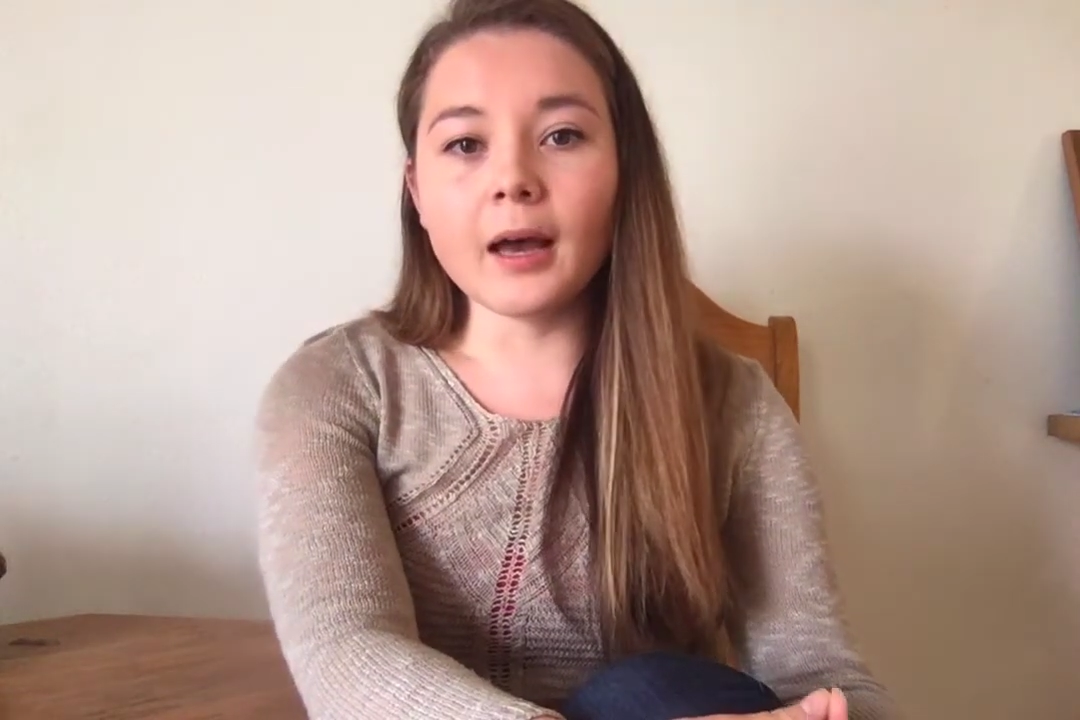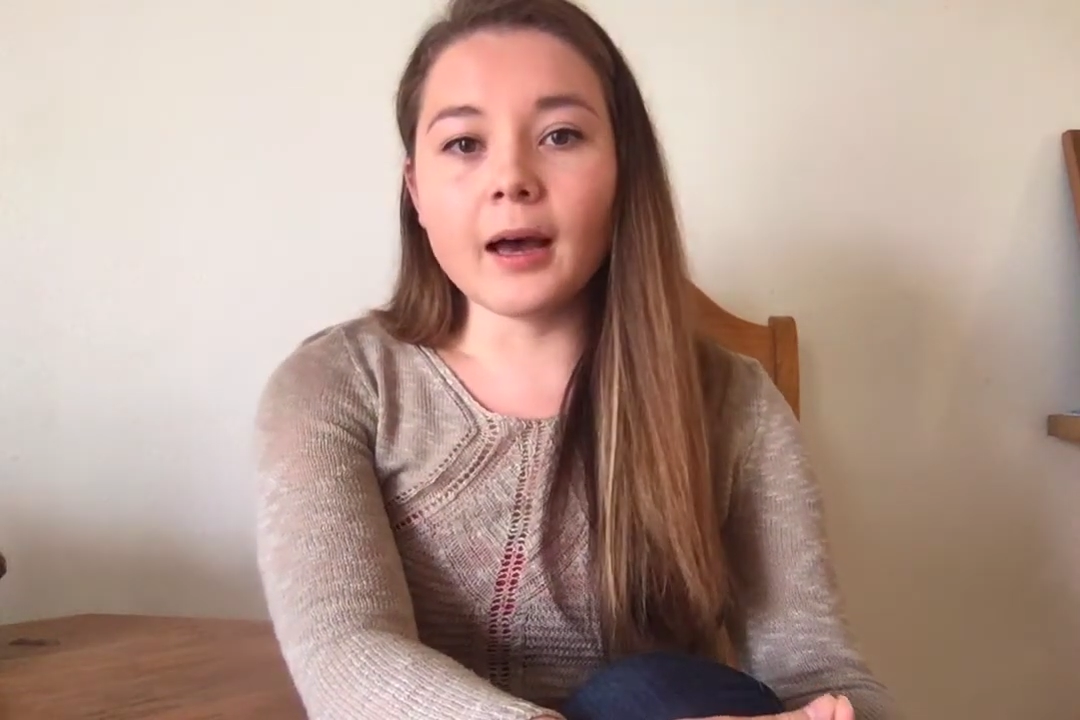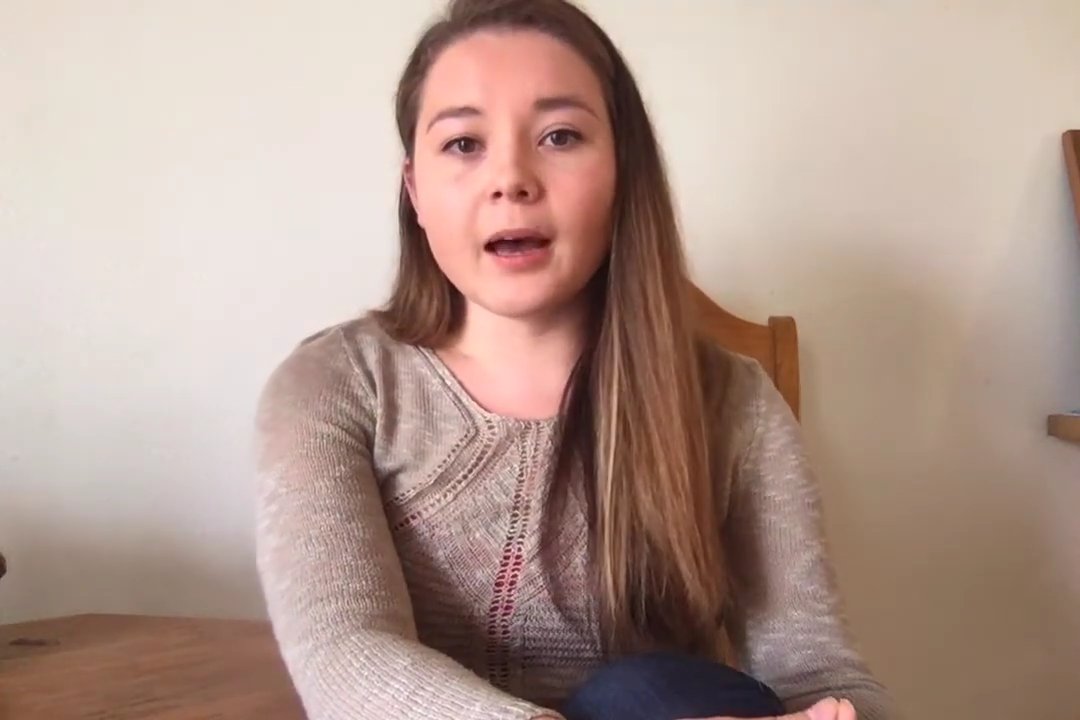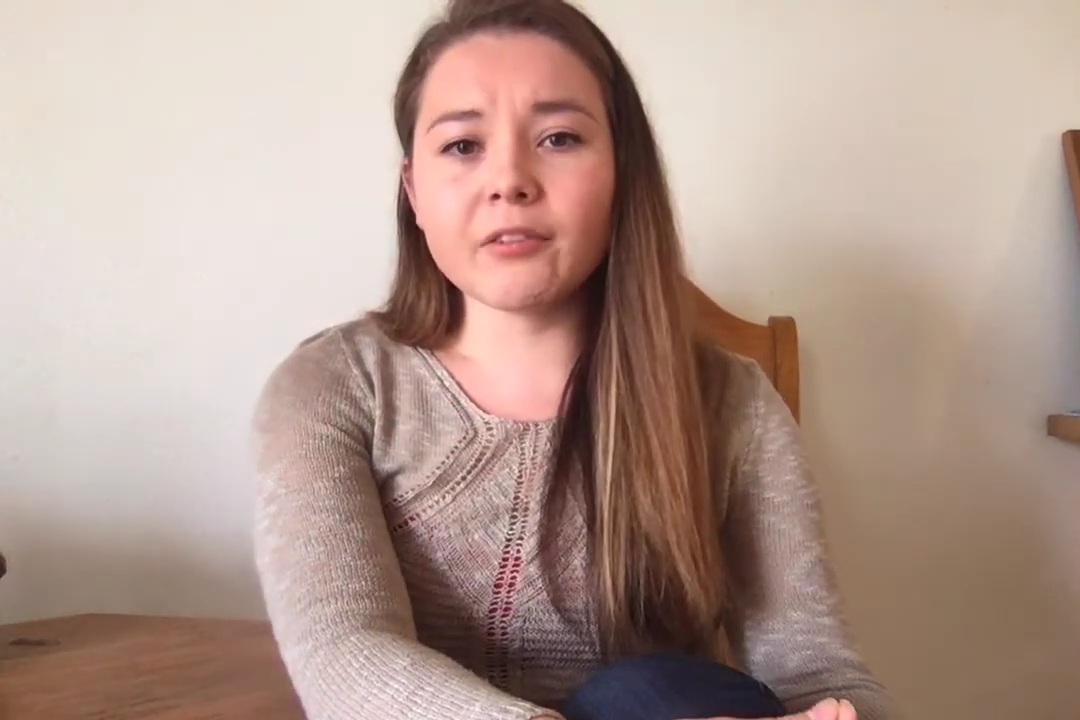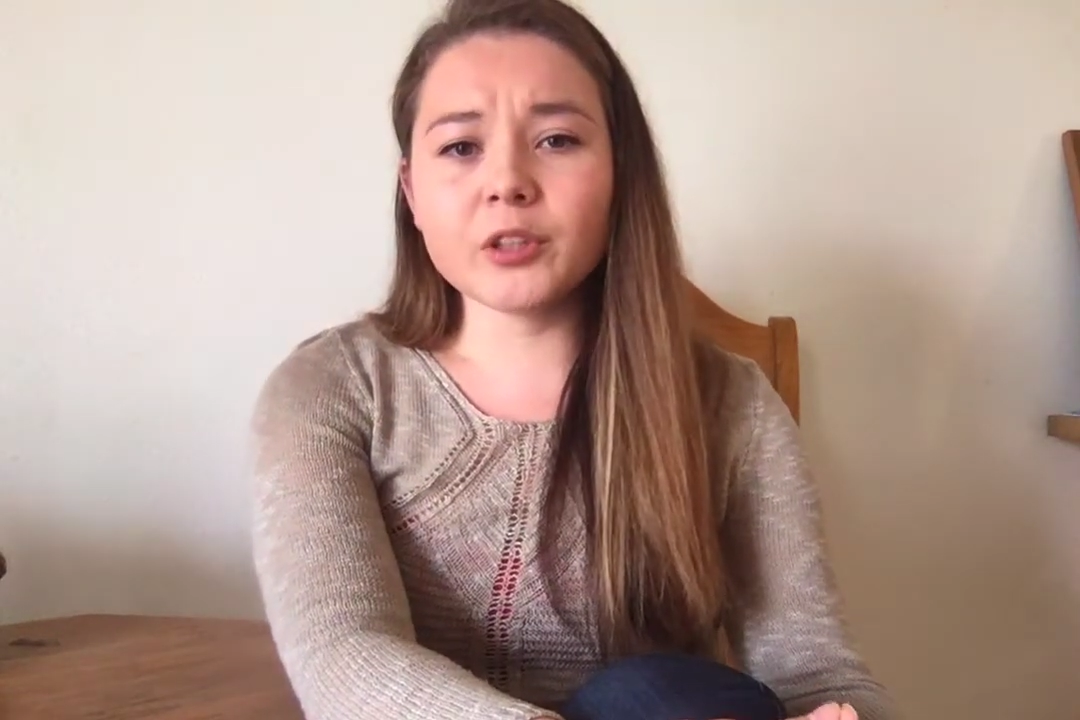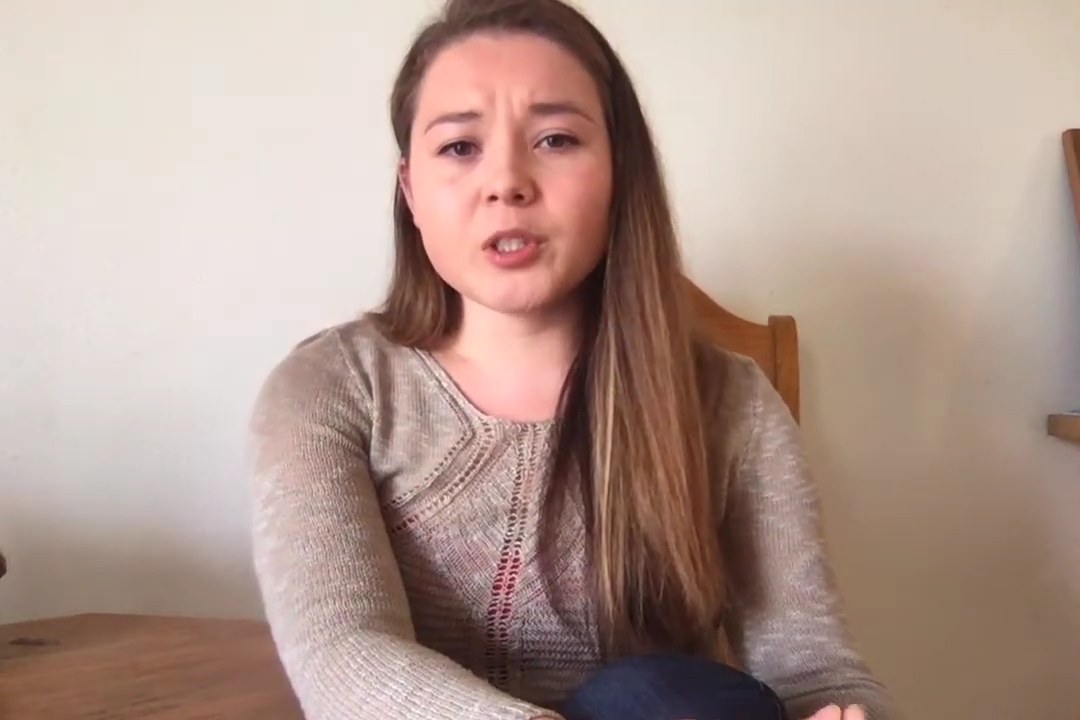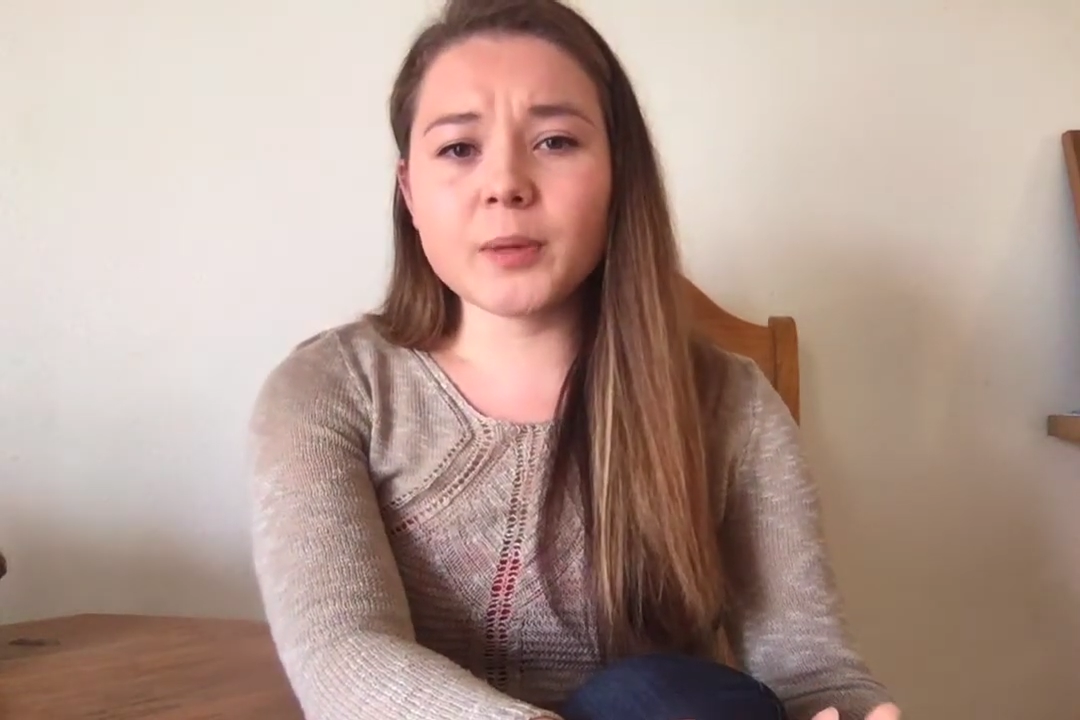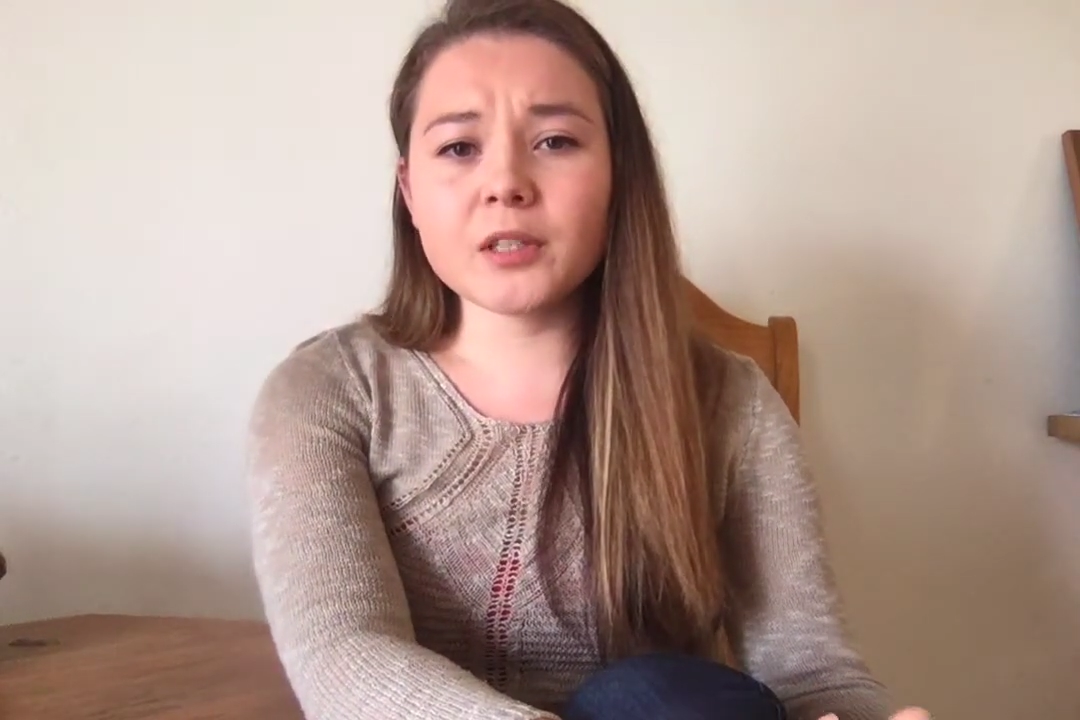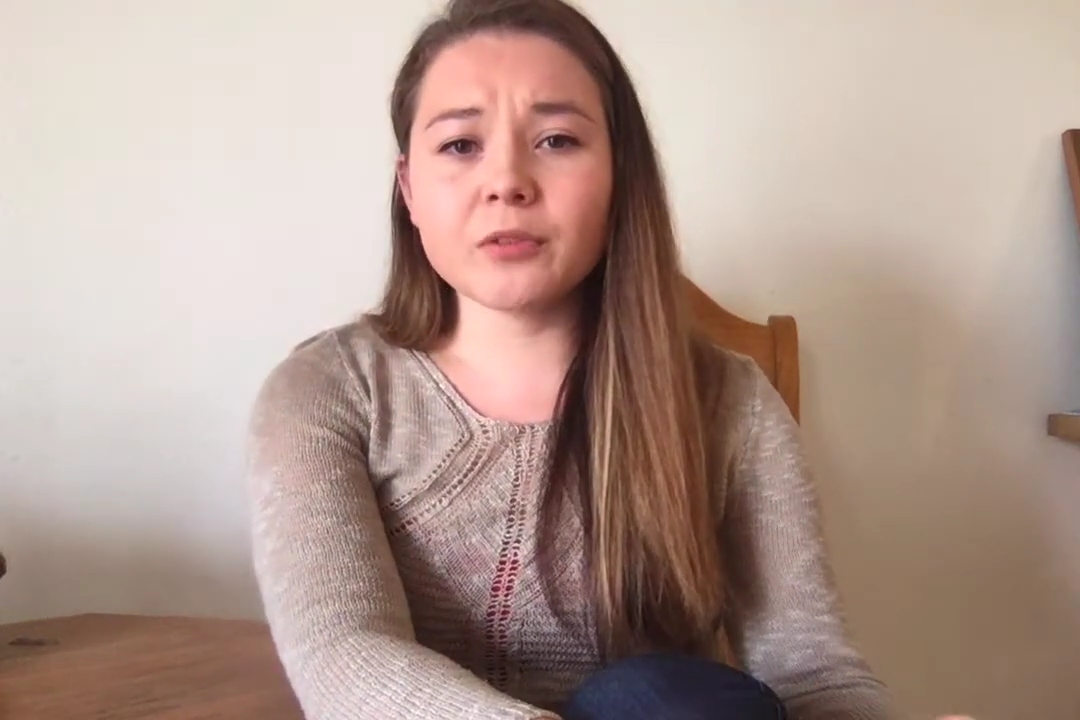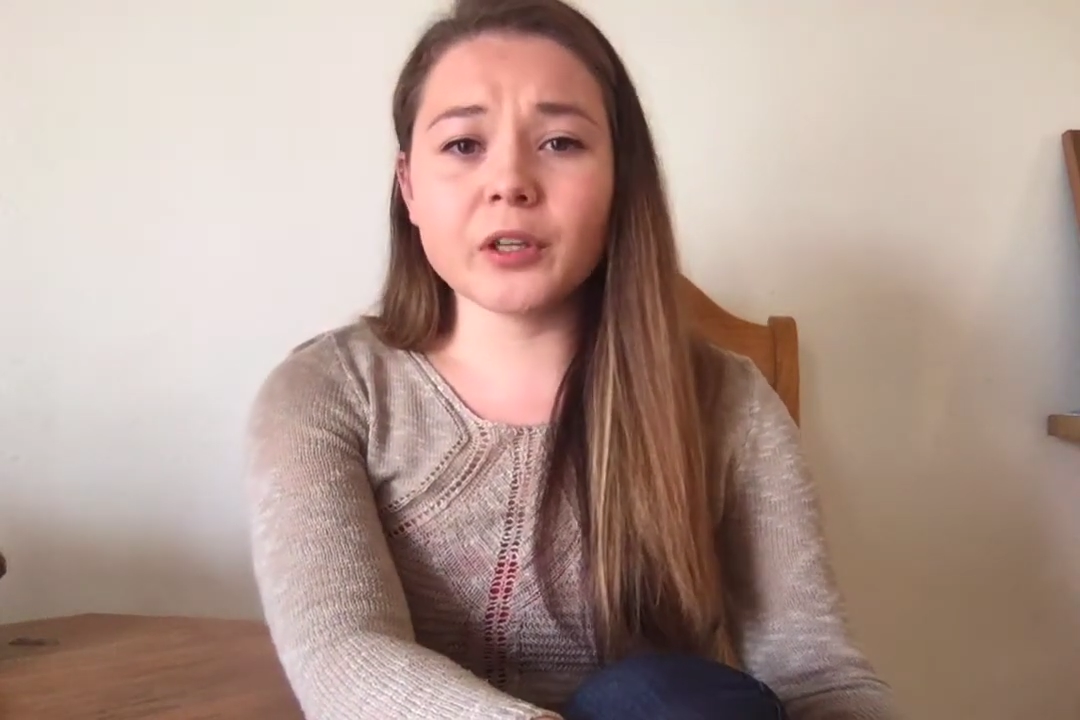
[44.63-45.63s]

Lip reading: Having respect for